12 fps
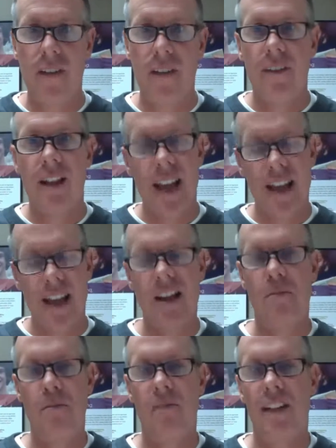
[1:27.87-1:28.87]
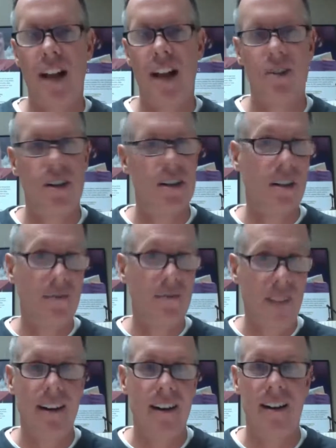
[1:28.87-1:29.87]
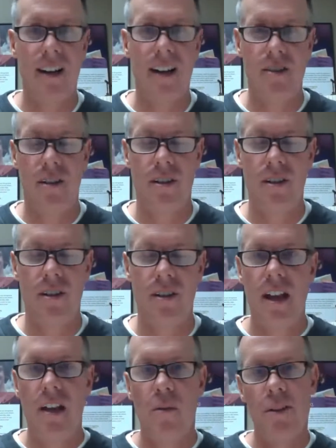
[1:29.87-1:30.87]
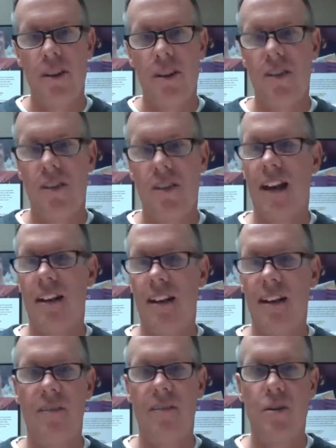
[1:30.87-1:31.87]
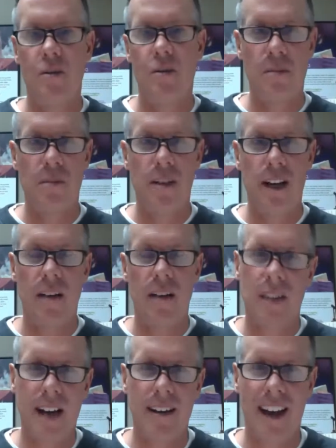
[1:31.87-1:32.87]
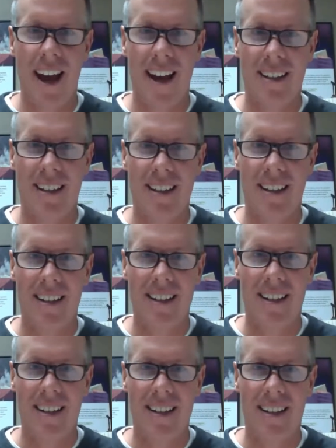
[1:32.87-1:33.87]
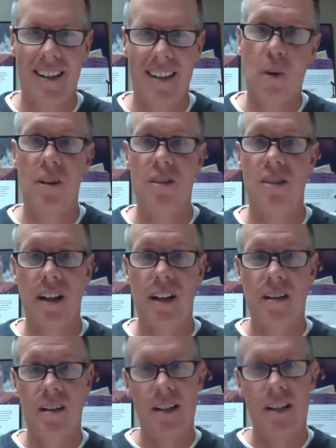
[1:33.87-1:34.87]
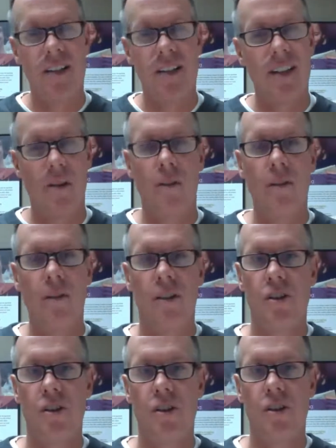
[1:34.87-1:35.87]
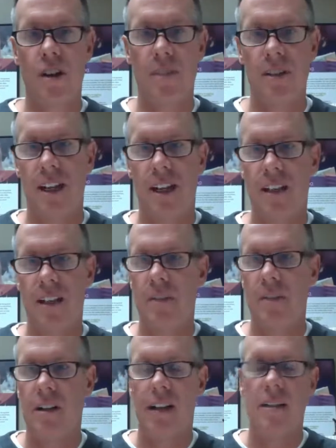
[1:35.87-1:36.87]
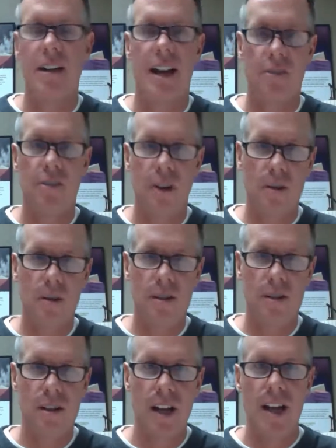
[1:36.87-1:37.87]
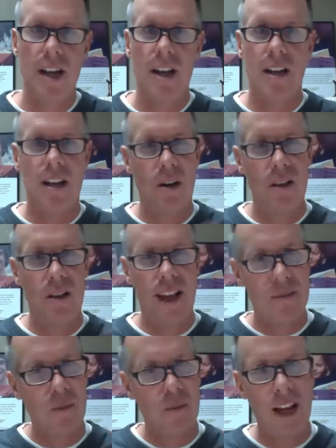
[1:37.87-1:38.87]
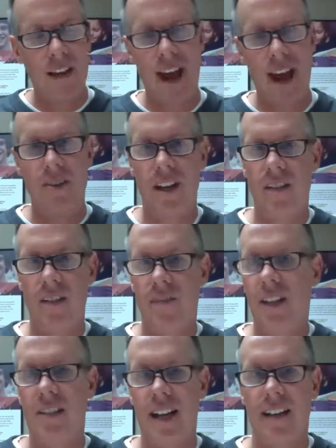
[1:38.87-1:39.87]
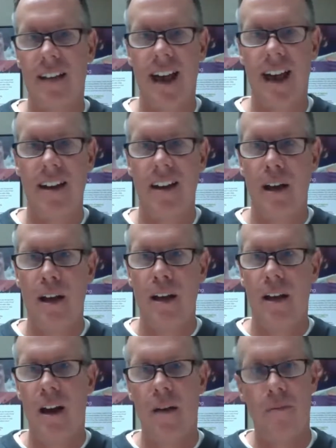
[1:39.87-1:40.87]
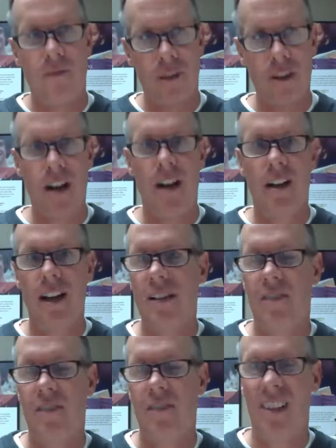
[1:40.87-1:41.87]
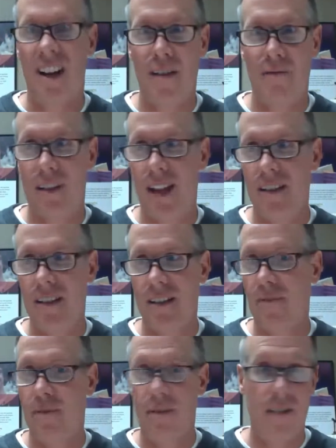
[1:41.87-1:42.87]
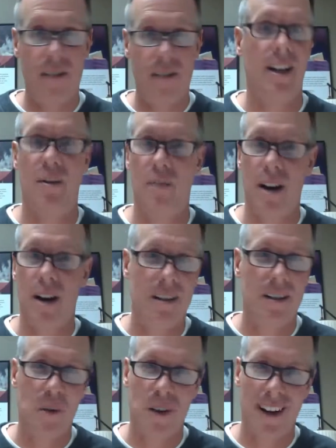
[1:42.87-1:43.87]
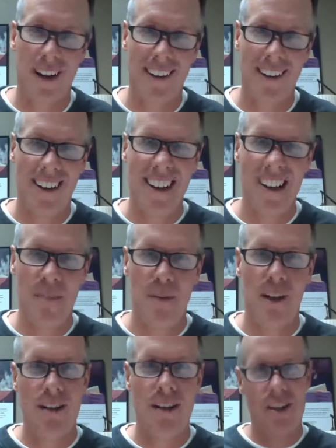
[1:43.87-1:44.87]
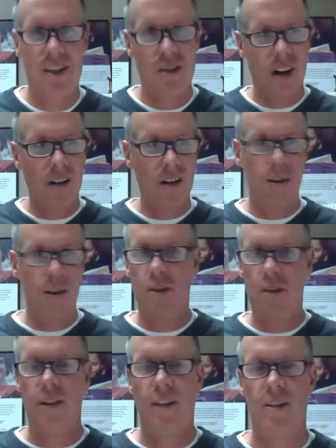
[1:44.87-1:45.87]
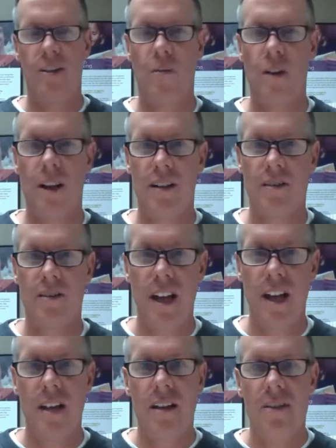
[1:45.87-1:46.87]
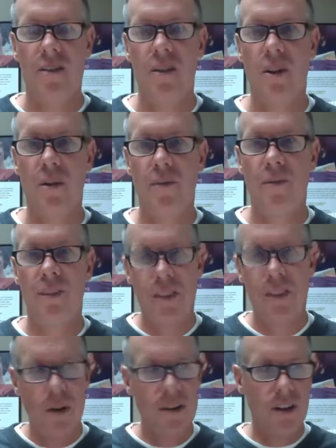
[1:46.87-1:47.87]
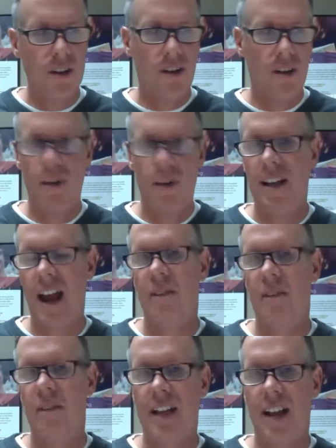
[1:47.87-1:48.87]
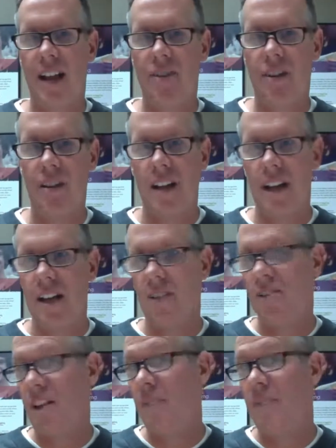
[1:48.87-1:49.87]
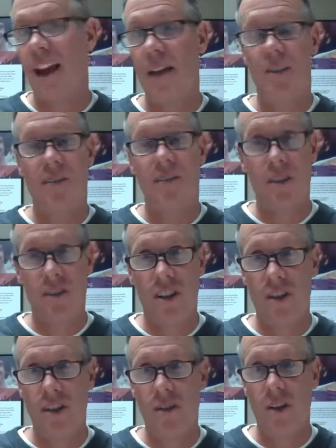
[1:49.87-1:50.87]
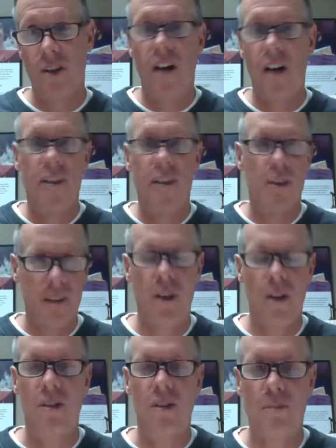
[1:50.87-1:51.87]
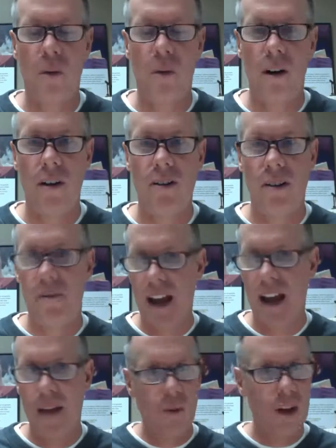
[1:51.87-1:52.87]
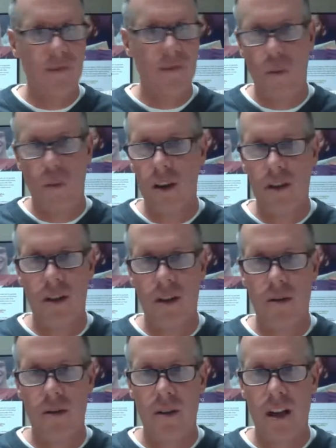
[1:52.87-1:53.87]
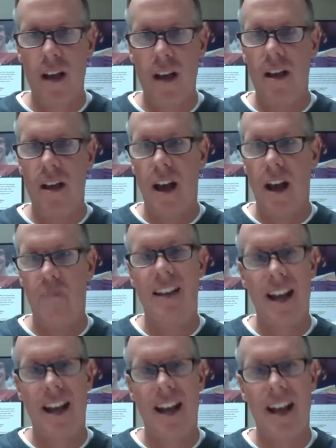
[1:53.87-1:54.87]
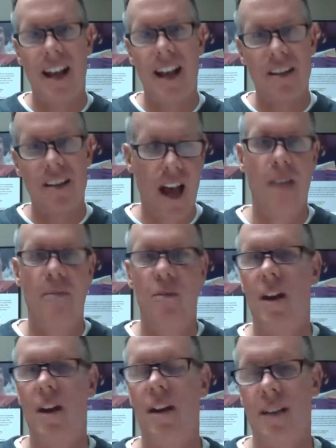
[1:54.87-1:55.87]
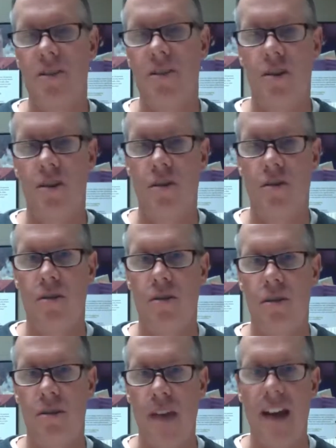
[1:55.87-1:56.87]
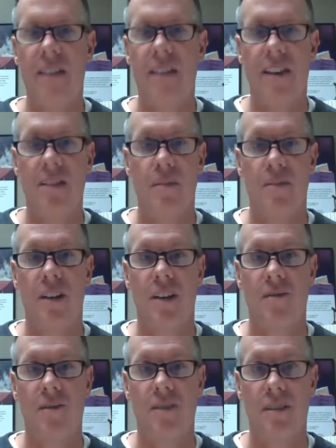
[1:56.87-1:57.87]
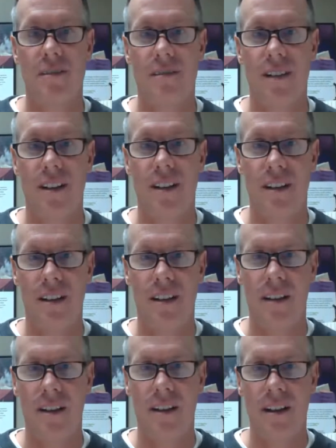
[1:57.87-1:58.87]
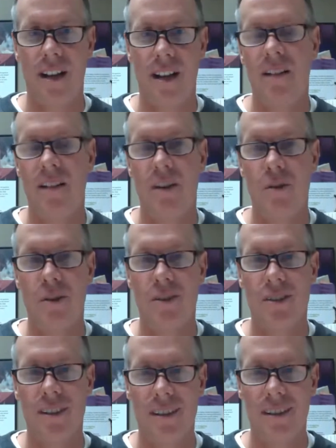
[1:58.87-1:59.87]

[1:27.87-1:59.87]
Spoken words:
The last type of attention is divided attention, which is that individual's ability to multitask, which is a really important skill. As kids get older, it shows up as like the ability to take notes. You know, that's multitasking, things like that. For young kids, if it's tough, it takes them forever to get ready in the morning because they struggle to do two things at once. So those are the three types of attention. Sometimes if there's issues, all three of those are poor. Sometimes one or two. But that's the most common way attention issues manifest themselves in individuals.